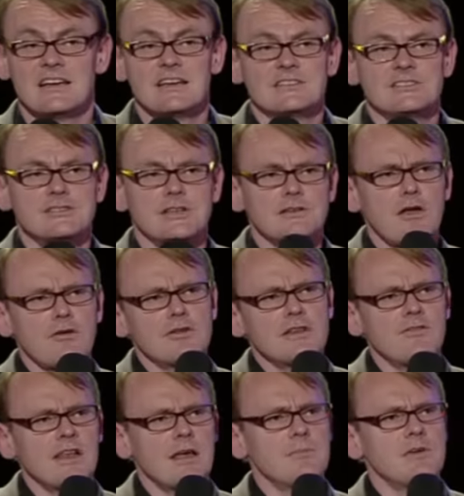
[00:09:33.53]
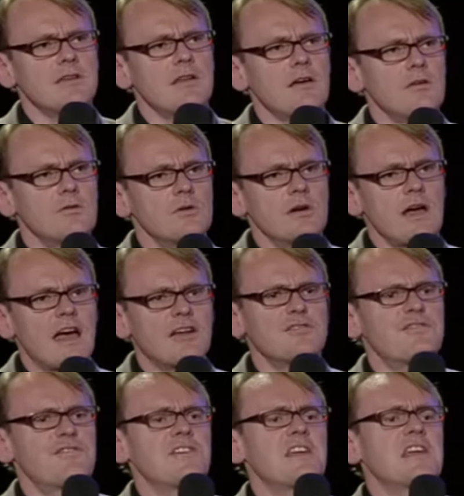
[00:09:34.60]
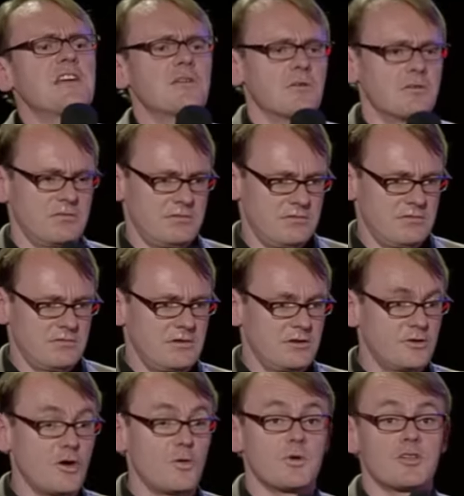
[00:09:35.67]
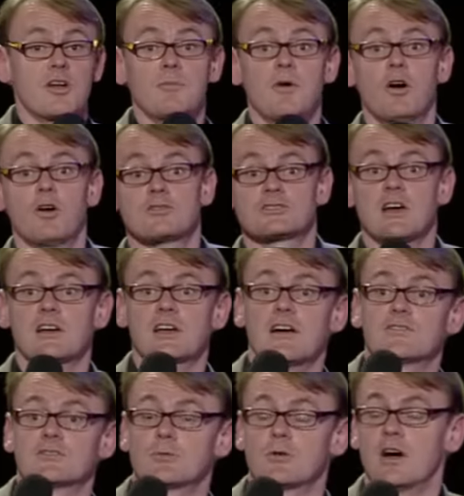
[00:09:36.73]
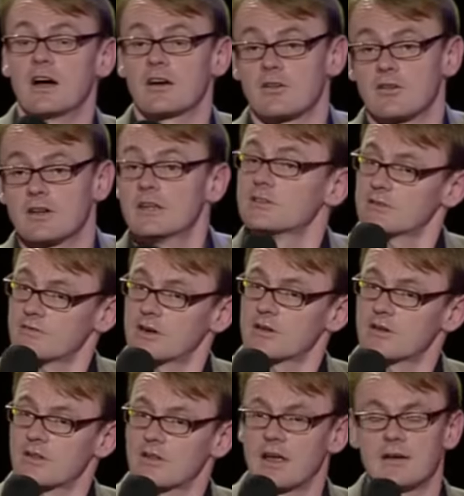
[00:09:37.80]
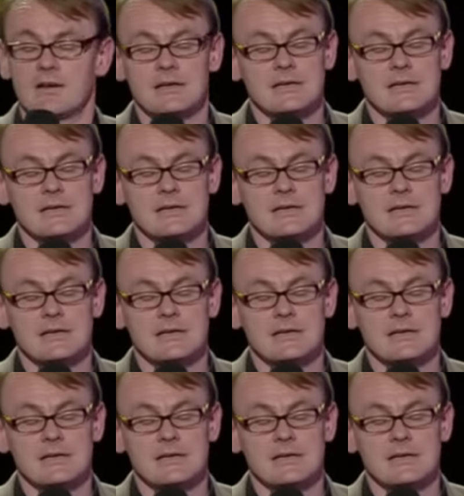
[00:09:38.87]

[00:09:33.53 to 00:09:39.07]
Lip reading: She said, no, you never let me know how you feel. Not whether I'm hot, uncomfortable, or hungry. So I'm very good at that.